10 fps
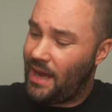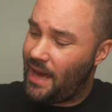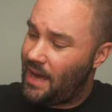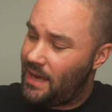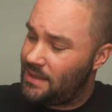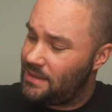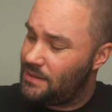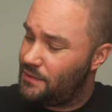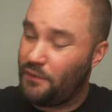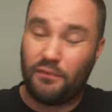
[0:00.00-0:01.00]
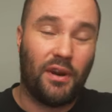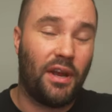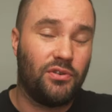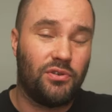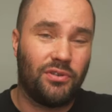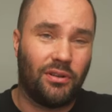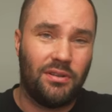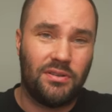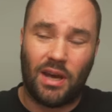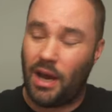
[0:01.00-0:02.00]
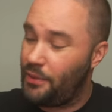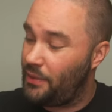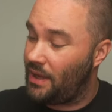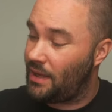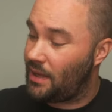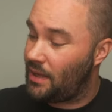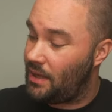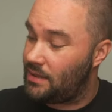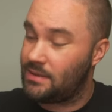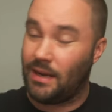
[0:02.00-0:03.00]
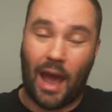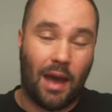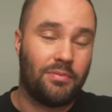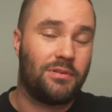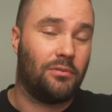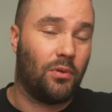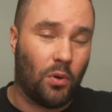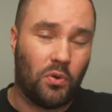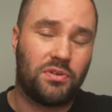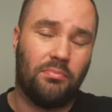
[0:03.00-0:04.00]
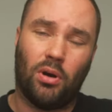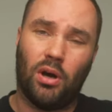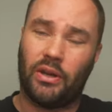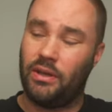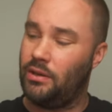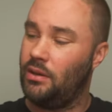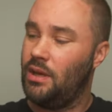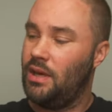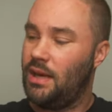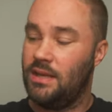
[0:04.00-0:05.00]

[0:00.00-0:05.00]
And for $300, I think it's an absolute awesome bargain.